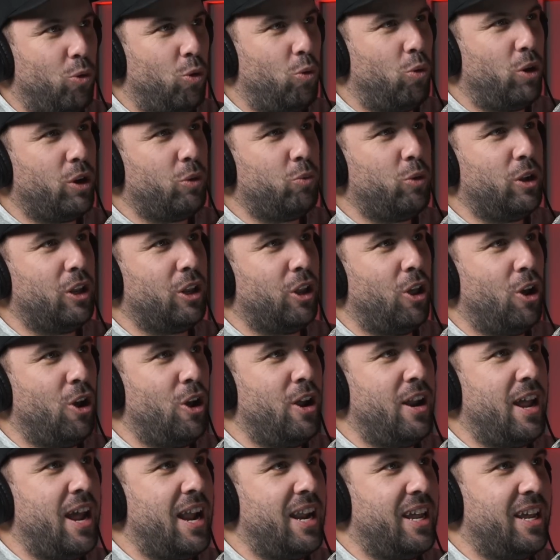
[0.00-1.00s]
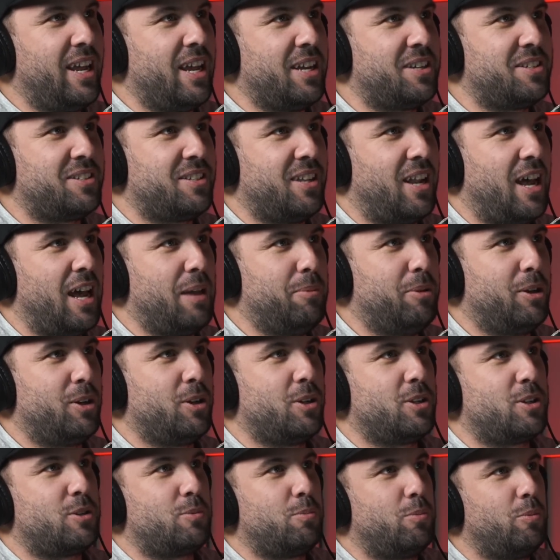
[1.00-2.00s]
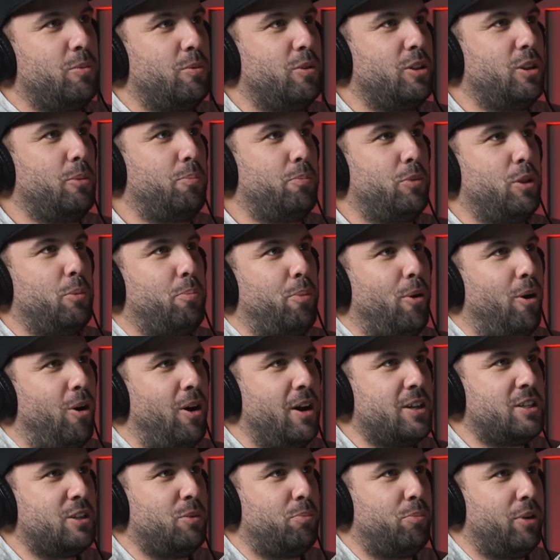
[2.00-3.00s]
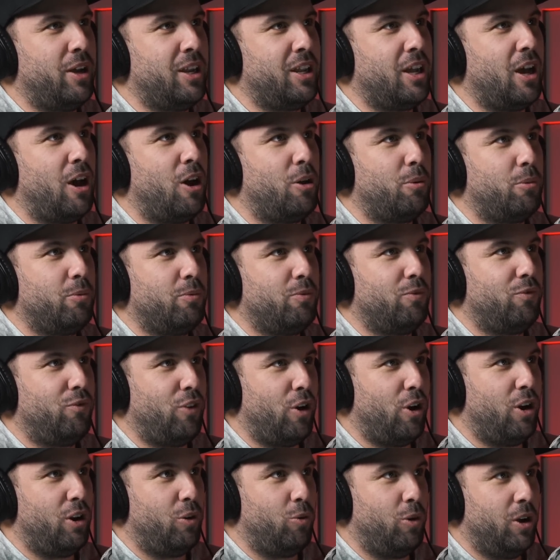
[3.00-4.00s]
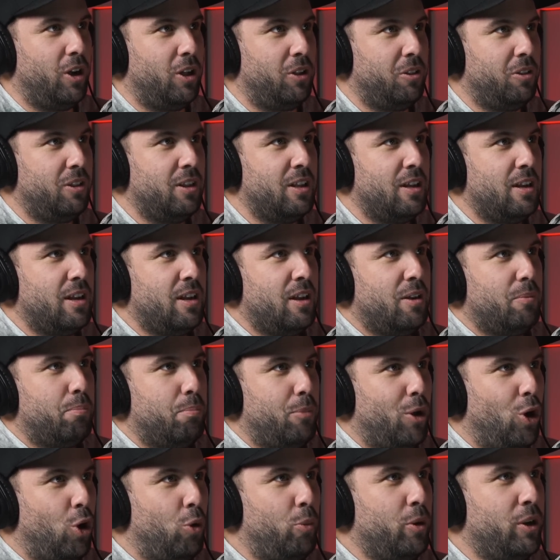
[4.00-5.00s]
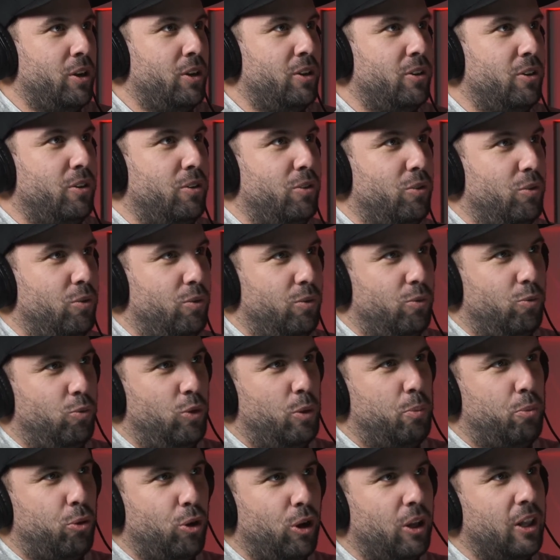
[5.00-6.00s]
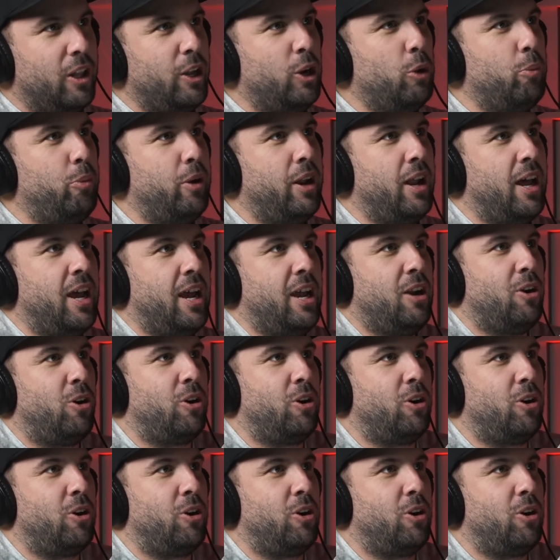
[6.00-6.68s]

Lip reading: What did we learn out of yesterday? Because the Pies have been going very well. Melbourne, we put a little bit of heat